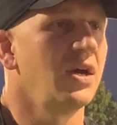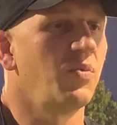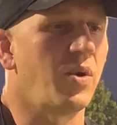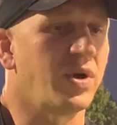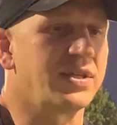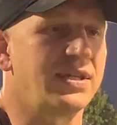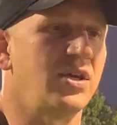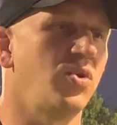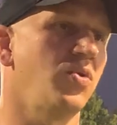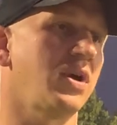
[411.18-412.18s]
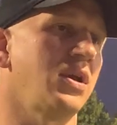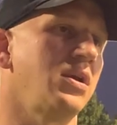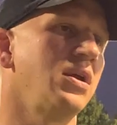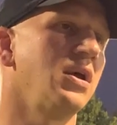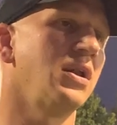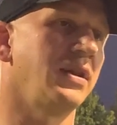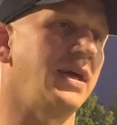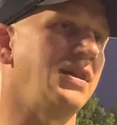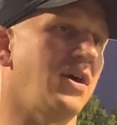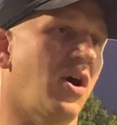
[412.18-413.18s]
We want to see who can
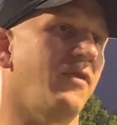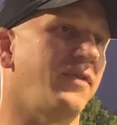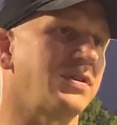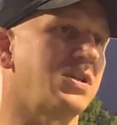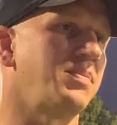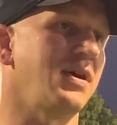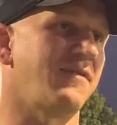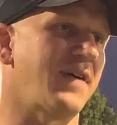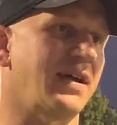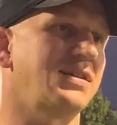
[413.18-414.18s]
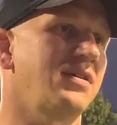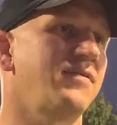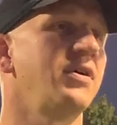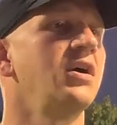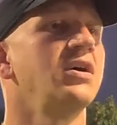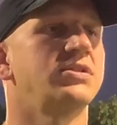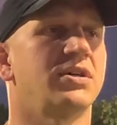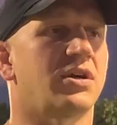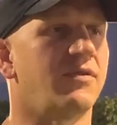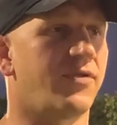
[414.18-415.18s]
lead the offense to be effective,
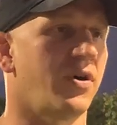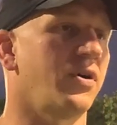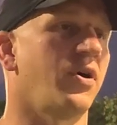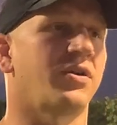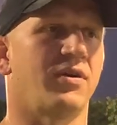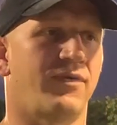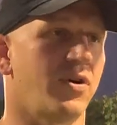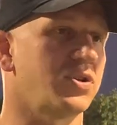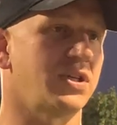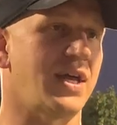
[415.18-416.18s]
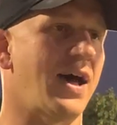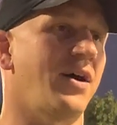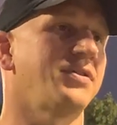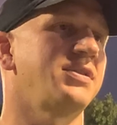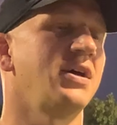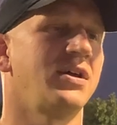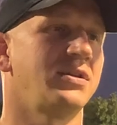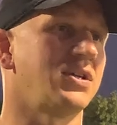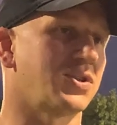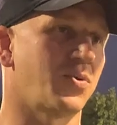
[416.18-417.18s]
to convert on conversion downs,
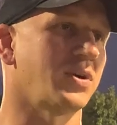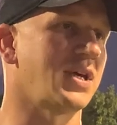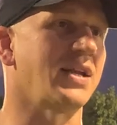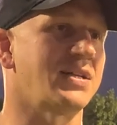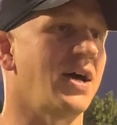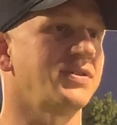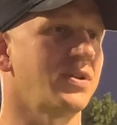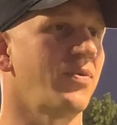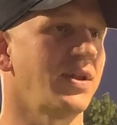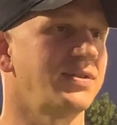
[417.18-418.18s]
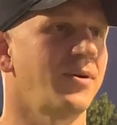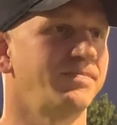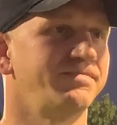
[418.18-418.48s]
to score touchdowns in the red zone.